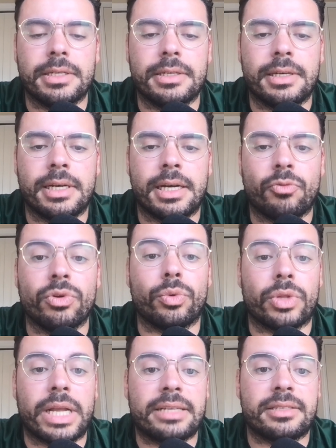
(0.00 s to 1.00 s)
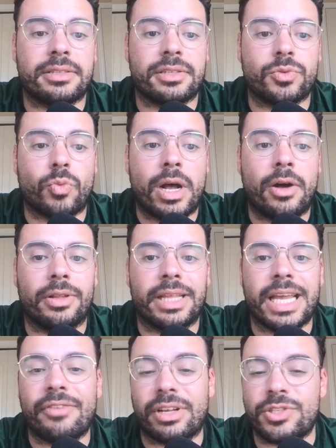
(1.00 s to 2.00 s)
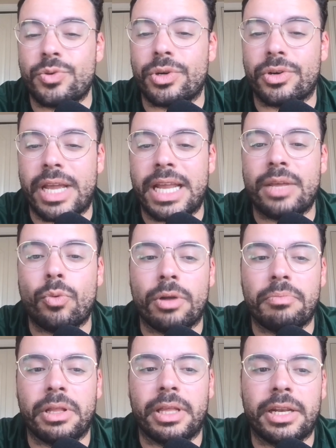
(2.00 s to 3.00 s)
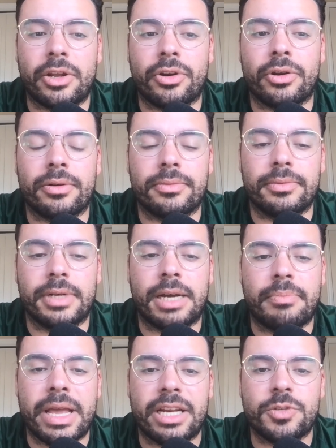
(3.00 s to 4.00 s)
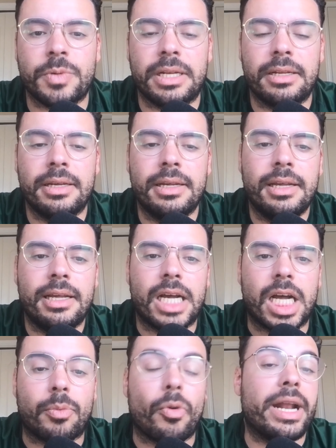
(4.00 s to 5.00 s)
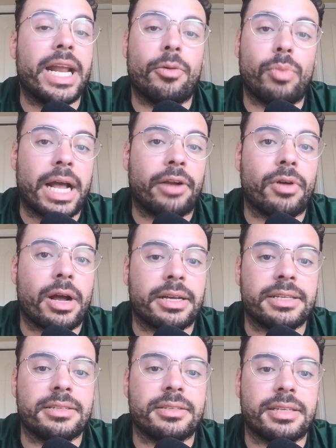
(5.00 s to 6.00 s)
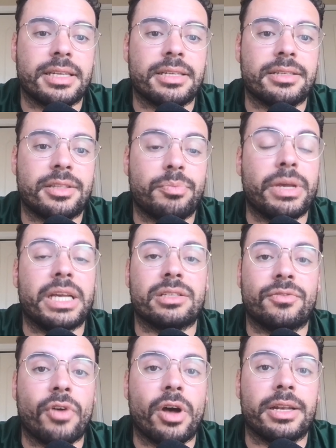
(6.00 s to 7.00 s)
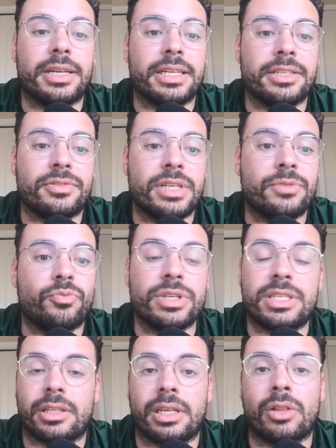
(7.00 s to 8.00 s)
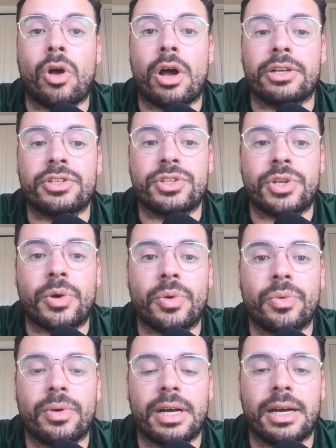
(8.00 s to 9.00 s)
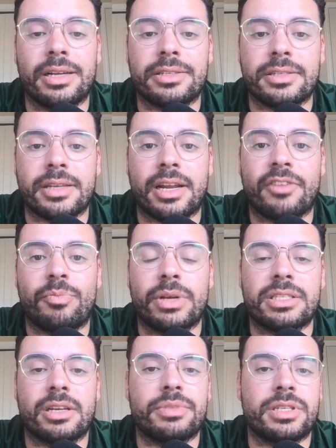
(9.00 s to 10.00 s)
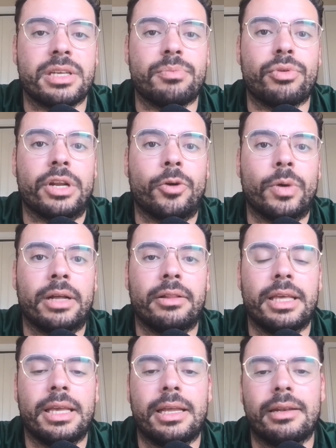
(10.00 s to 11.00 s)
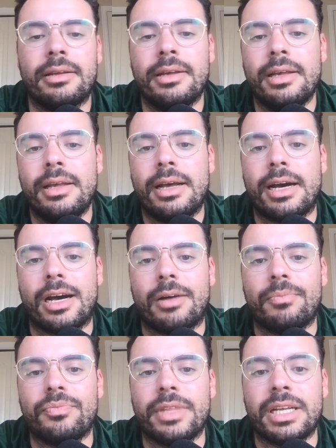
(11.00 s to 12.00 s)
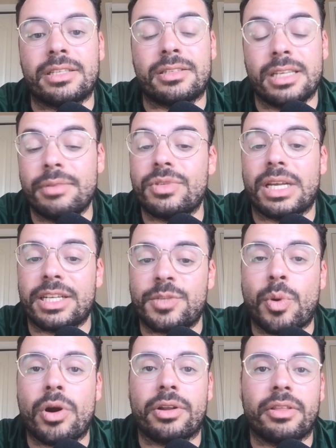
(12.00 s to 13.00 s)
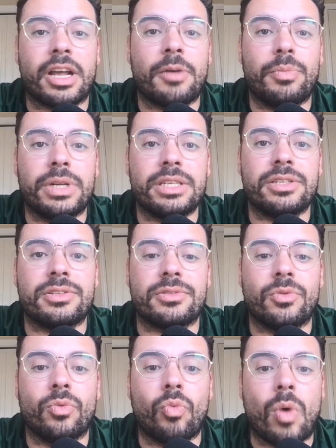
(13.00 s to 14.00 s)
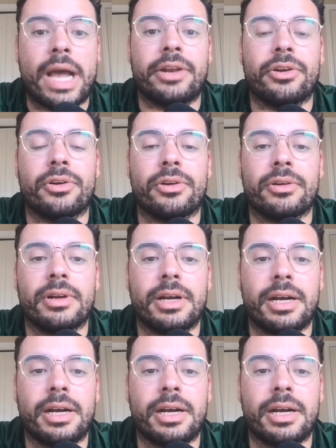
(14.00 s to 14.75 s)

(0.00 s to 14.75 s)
real world assets as well. And they have like 281 million under management. Right now, BlackRock is the biggest fund, and it recently launched. So it's kind of picked up steam pretty quickly. And it seems like it's part of the company's wider